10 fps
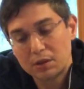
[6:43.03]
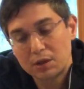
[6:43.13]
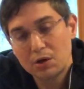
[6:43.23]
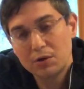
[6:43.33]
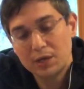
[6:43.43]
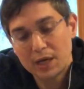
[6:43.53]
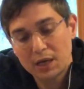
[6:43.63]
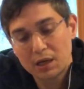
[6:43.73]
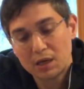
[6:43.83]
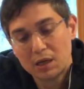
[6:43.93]

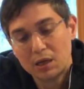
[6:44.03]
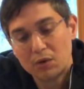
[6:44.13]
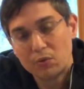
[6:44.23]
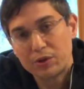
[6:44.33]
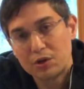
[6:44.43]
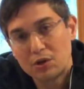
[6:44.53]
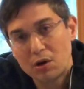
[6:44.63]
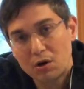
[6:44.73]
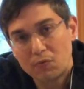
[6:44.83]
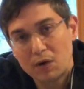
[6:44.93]
cognac with a
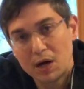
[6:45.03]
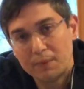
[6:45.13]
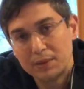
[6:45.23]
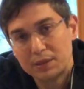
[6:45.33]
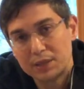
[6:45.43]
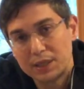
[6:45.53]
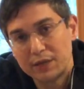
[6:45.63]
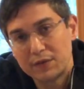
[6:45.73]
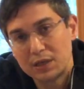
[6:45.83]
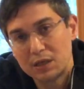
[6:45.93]
dark rum to
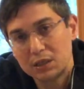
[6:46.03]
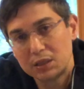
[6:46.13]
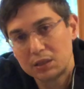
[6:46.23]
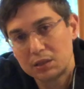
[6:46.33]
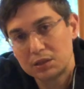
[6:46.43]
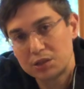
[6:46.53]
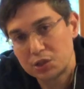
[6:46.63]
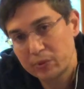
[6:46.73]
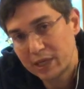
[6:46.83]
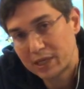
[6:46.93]
give it a little
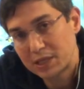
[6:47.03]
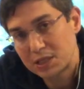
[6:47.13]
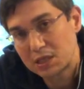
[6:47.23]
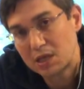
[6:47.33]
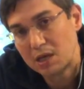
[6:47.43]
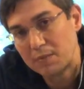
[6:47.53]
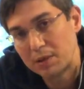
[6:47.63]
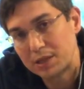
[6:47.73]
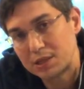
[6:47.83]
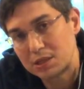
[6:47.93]
sweetness,
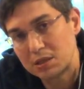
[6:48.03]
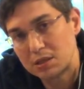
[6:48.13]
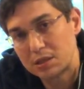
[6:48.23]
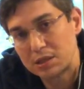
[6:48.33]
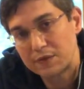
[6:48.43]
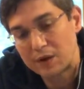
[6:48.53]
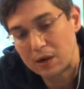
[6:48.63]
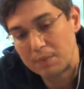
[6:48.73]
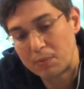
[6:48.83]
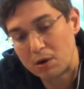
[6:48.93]
but it still is a
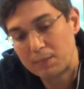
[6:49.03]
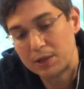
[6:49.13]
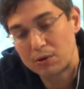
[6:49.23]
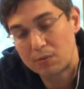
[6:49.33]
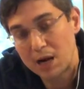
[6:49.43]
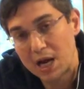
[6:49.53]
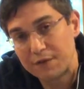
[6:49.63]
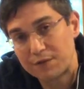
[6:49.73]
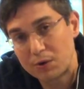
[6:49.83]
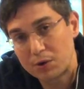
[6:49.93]
very bourbon or rye
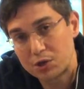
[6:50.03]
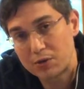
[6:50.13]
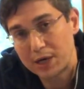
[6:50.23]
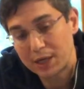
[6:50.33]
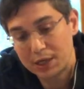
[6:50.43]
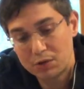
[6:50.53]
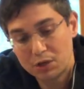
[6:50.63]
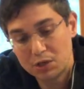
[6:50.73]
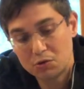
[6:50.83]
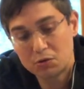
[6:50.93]
forward drink. And you
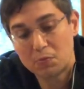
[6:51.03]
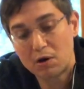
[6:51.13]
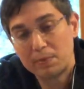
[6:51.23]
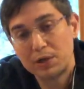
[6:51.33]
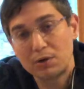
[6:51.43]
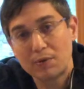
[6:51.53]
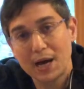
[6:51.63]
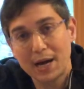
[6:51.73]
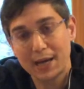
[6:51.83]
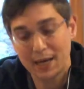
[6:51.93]
can use bourbon or
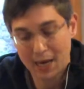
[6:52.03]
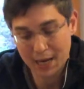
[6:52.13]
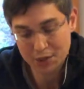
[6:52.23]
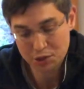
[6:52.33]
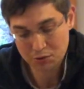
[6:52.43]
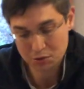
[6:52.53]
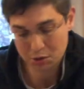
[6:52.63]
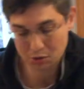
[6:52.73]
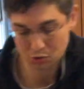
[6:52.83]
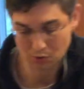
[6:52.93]
rye. I choose
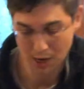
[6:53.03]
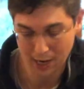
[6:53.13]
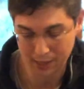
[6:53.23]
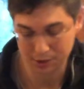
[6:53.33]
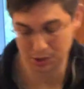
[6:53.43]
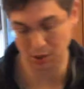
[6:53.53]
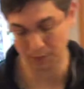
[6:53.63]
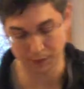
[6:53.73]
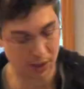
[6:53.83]
to use rye. So